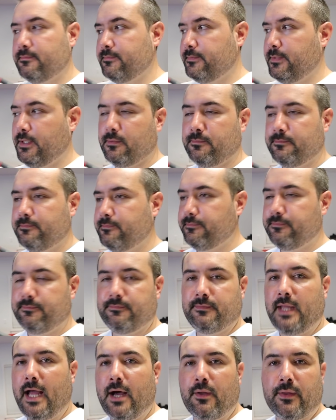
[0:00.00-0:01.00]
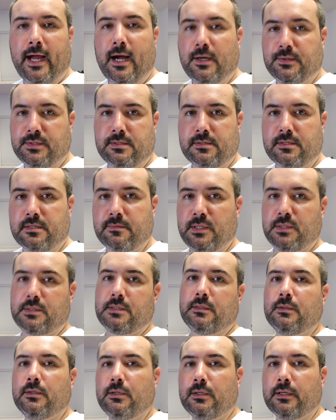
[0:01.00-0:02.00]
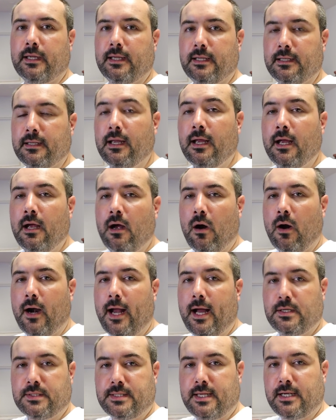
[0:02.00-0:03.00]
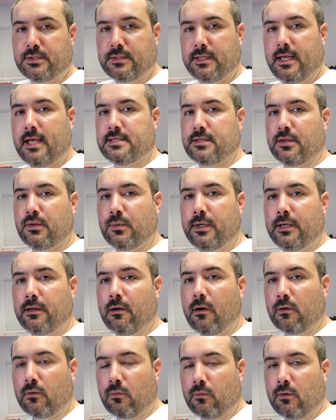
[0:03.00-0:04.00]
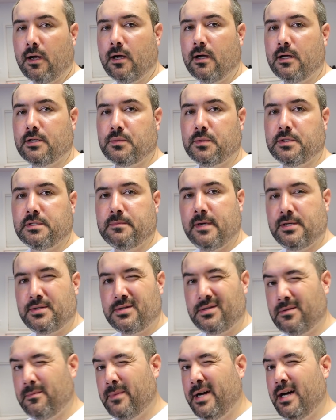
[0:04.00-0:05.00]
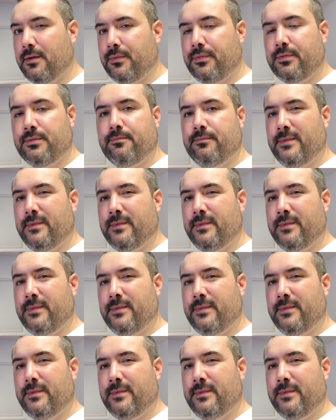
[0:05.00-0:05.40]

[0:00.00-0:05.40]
you know, how the houses are supposed to look, and our house actually has a 3-car garage which measures about,